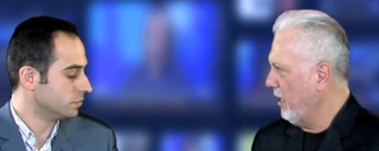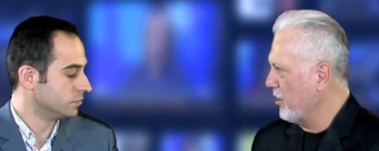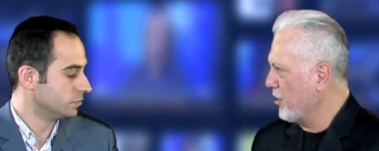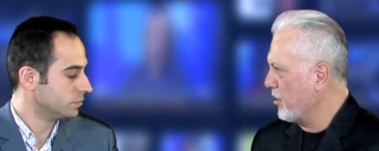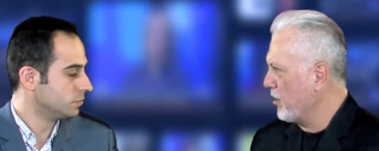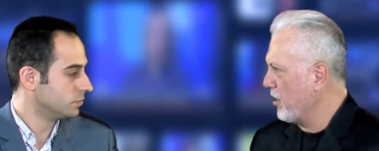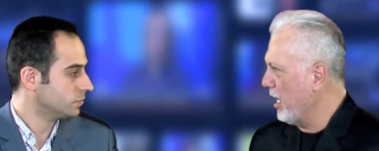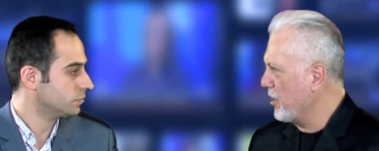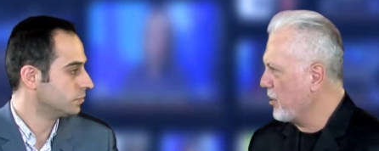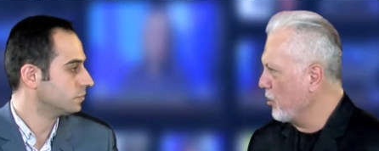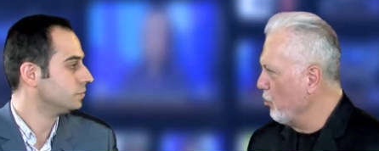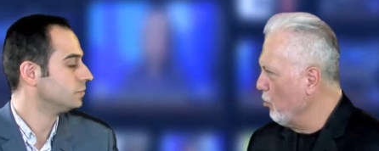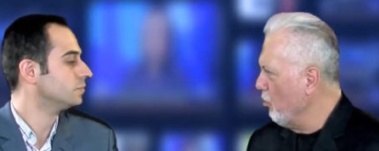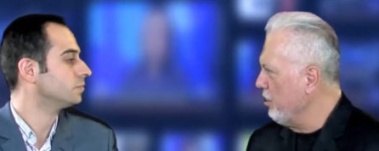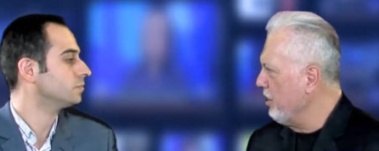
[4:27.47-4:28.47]
Speaker 1: as, as
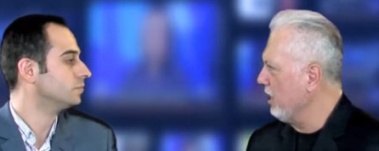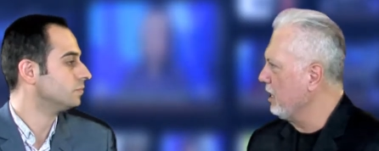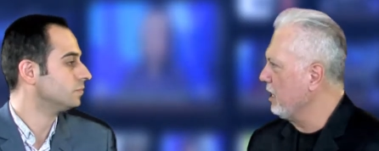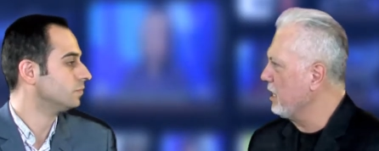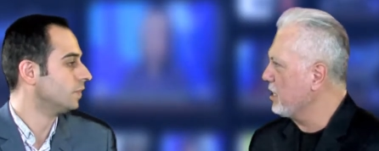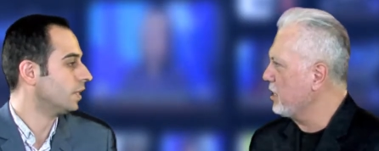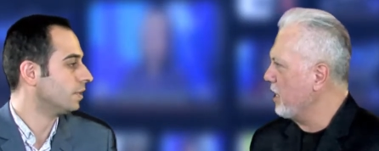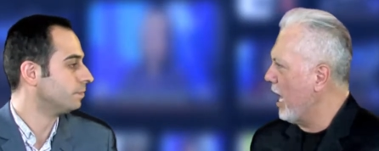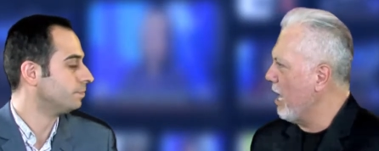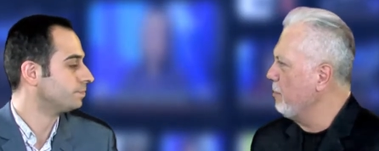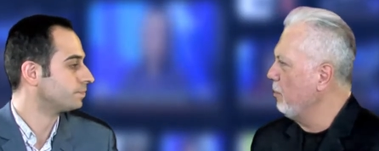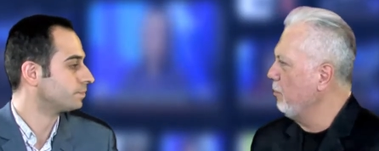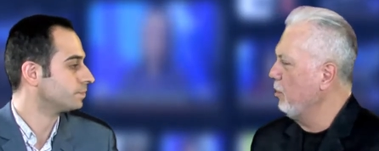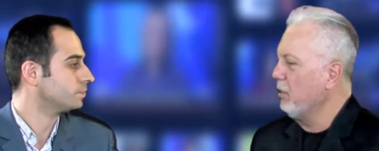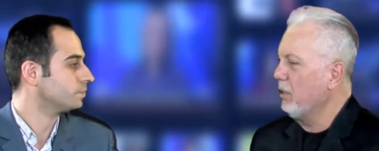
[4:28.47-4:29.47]
good and as yeah.
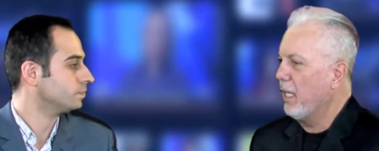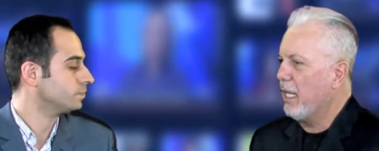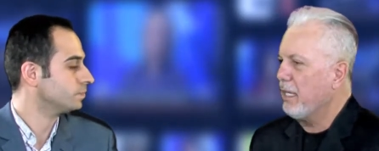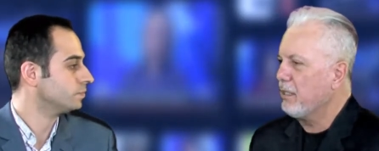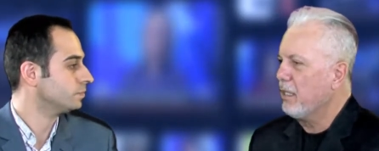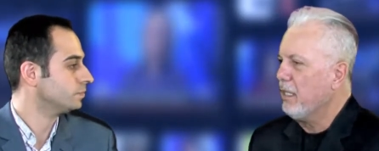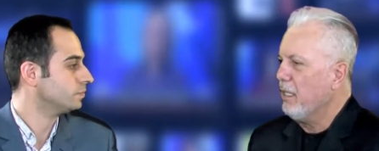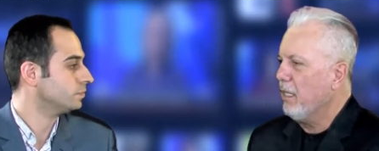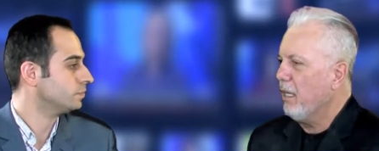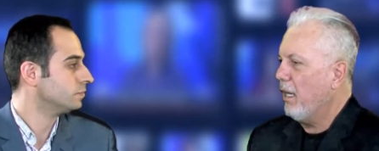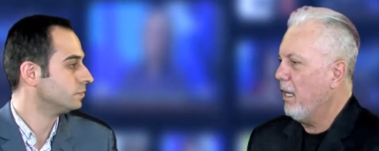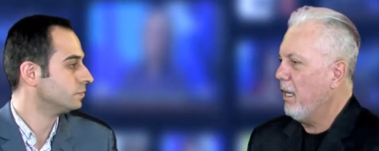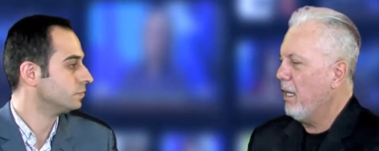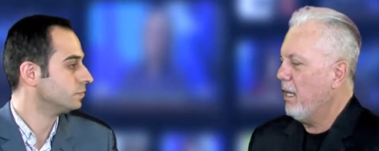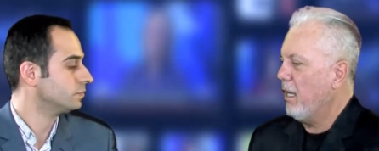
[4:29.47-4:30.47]
capable, and
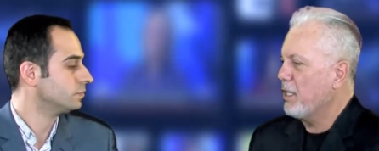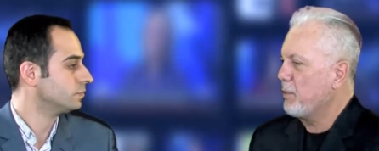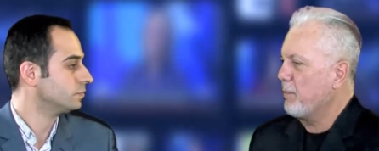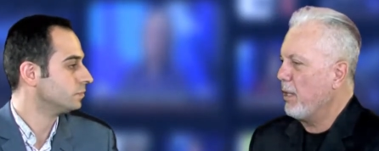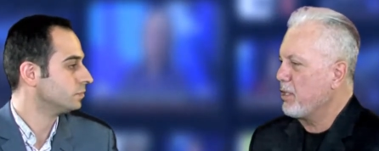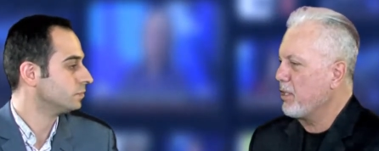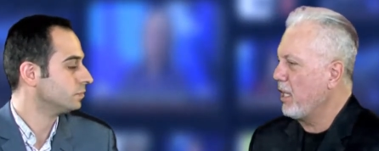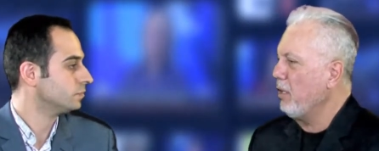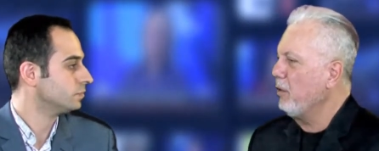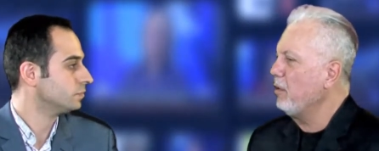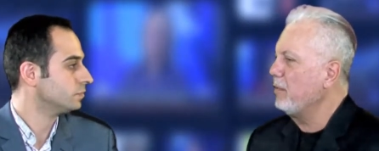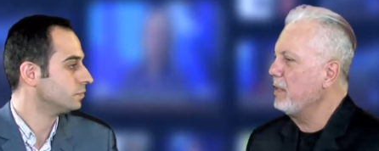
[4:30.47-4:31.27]
I suppose they don't want to be